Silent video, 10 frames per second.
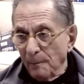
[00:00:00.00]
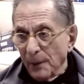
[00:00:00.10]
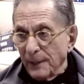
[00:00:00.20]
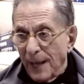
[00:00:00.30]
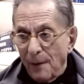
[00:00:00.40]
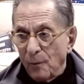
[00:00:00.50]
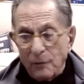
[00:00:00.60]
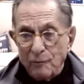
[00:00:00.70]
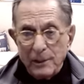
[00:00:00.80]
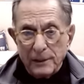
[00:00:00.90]
but not
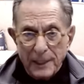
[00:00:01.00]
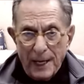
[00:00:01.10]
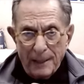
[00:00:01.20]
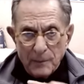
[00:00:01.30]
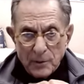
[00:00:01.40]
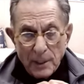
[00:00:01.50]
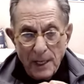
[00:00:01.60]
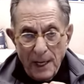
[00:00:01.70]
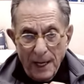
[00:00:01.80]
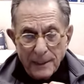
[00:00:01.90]
with real names,
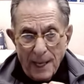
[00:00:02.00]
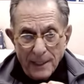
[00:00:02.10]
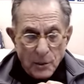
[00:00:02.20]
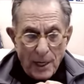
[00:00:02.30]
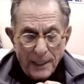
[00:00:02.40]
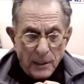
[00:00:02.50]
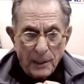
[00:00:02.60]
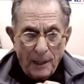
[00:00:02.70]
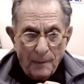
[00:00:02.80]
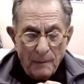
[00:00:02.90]
and, and
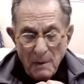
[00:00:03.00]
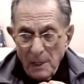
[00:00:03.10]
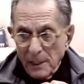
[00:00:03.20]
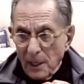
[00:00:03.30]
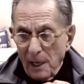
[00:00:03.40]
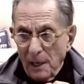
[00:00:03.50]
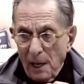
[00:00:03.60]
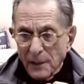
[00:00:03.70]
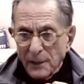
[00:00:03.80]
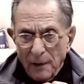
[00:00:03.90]
changing them uh,
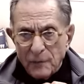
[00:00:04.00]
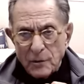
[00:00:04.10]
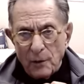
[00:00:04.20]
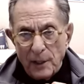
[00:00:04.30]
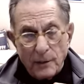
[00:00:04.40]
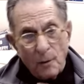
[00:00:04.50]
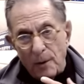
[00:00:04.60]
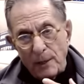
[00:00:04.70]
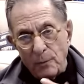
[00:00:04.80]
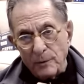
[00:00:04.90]
enough so that
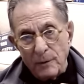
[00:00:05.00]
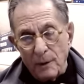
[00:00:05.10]
nobody would